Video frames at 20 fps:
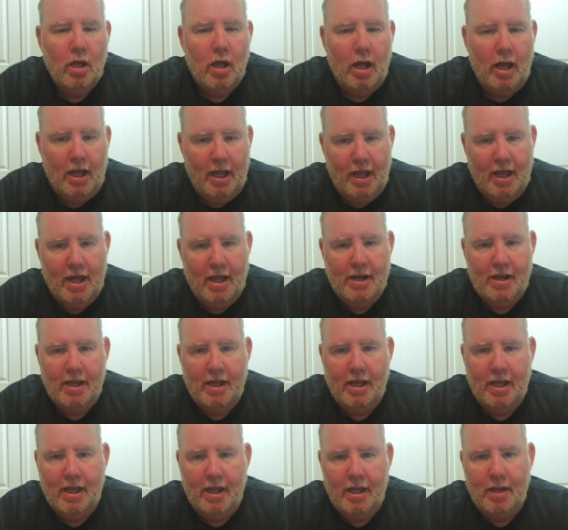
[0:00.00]
I had
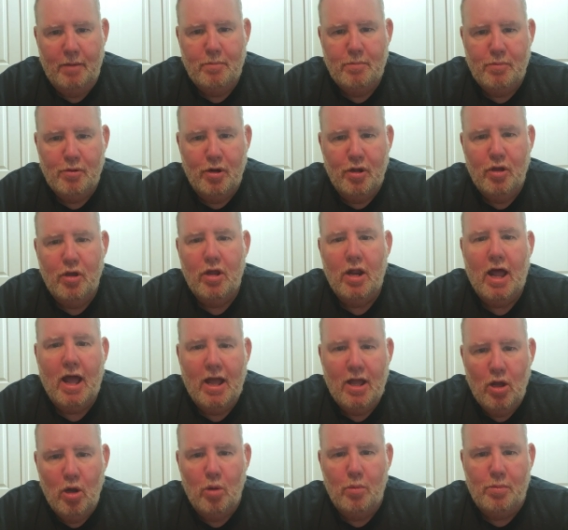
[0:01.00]
a pretty good
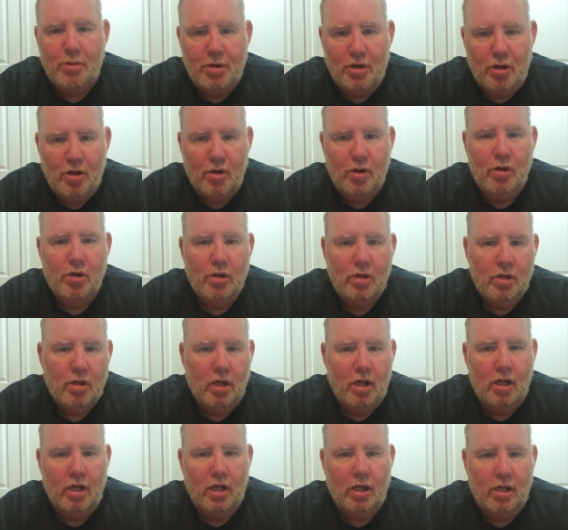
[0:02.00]
eye opener
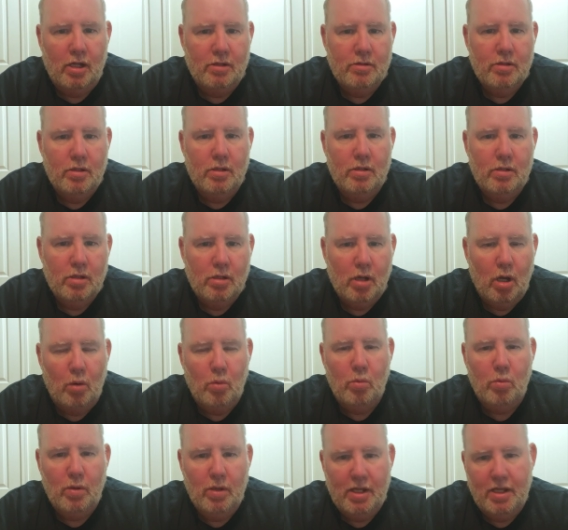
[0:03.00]
a
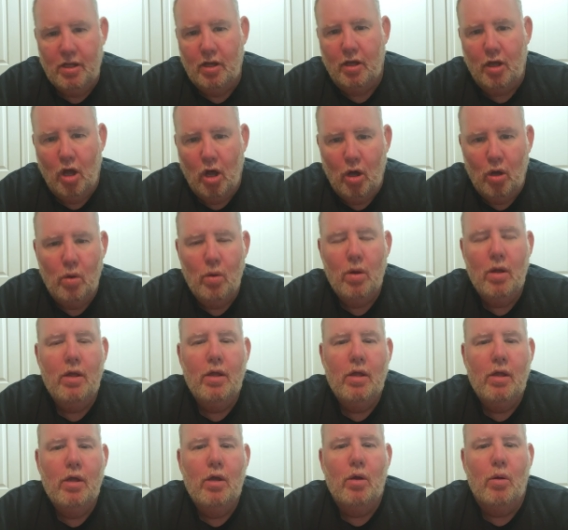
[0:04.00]
week ago
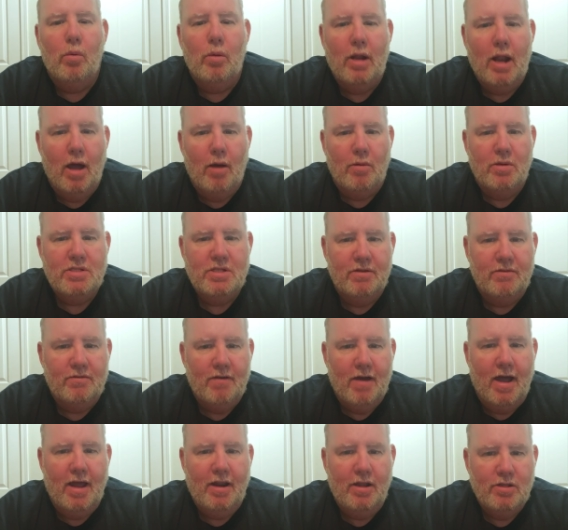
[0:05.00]
when I was
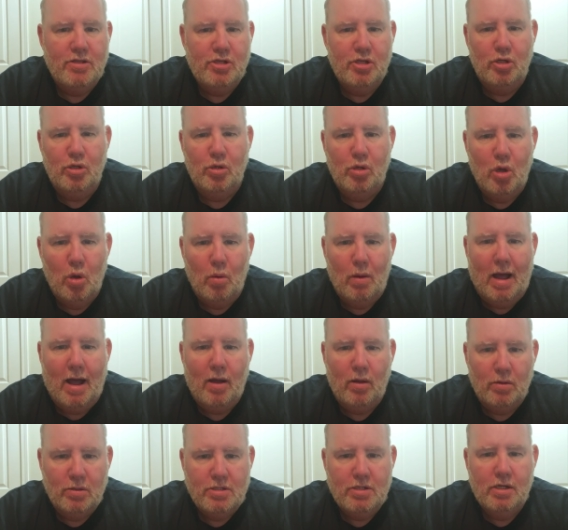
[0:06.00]
invited to go
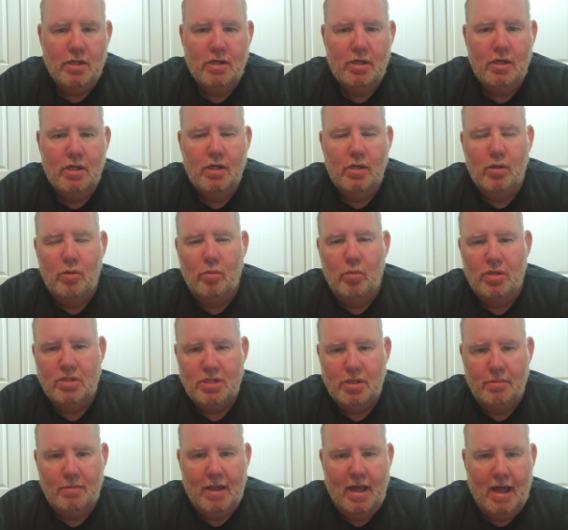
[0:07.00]
out with
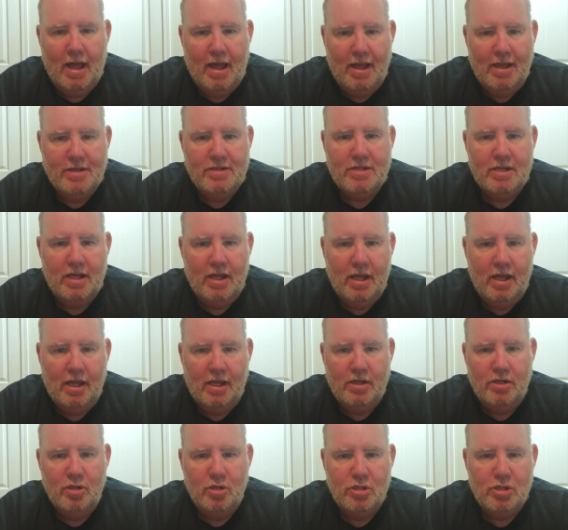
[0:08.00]
some guys
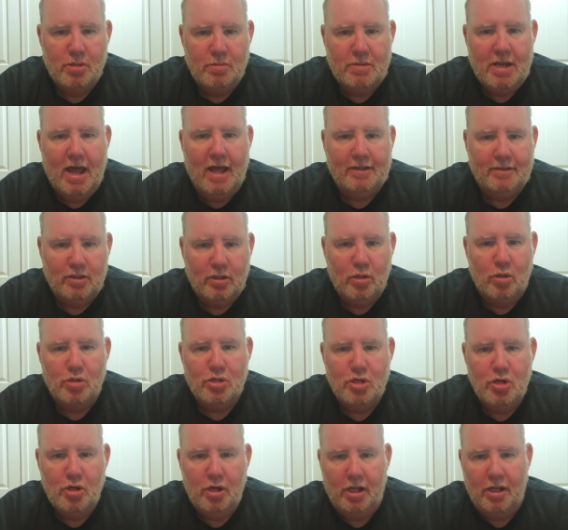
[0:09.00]
and do some tactical
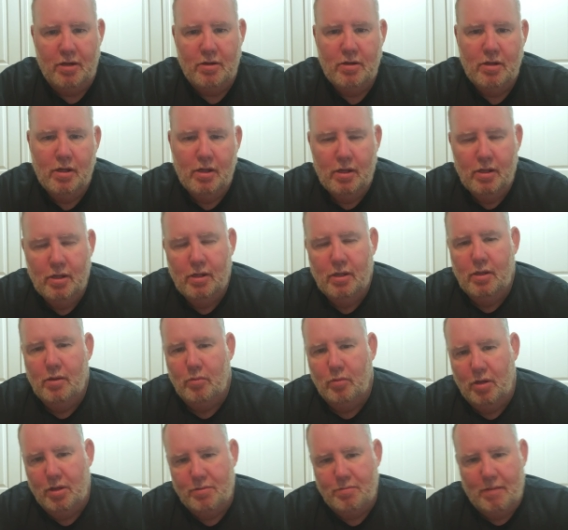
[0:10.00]
shooting
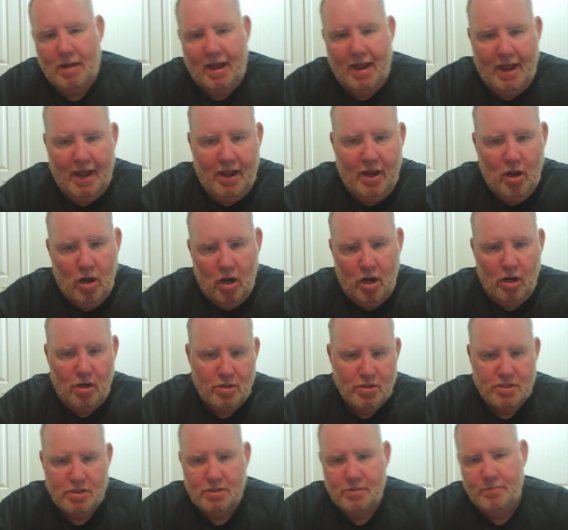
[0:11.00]
with my
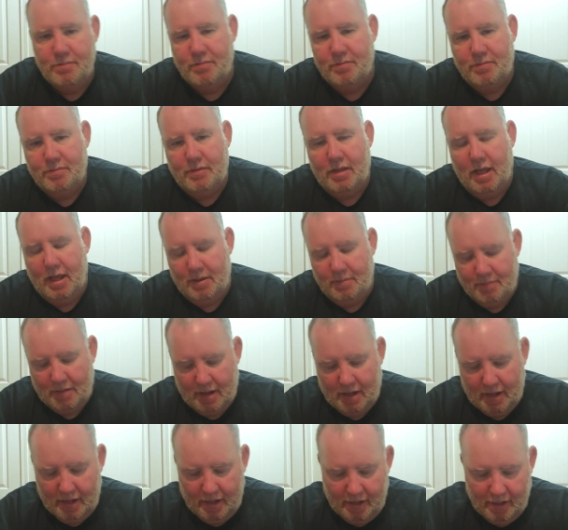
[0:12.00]
ARs and
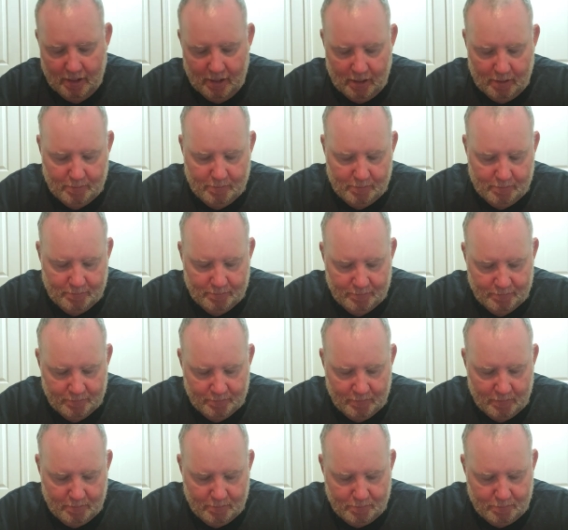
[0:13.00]
my
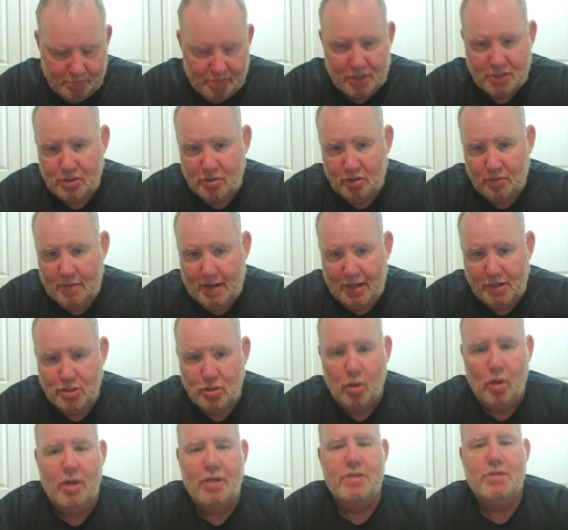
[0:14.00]
pistol of my
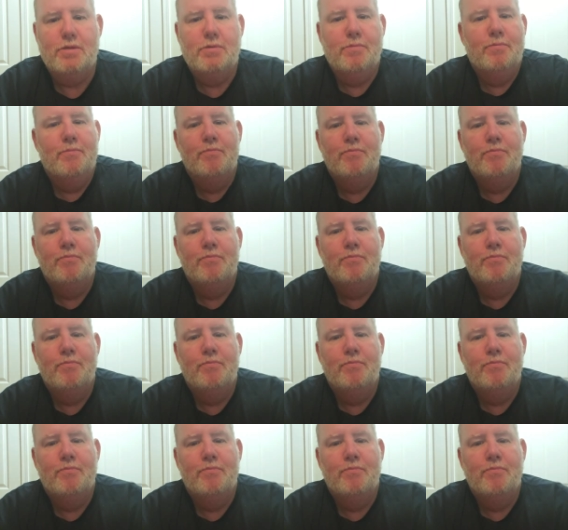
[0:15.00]
choice.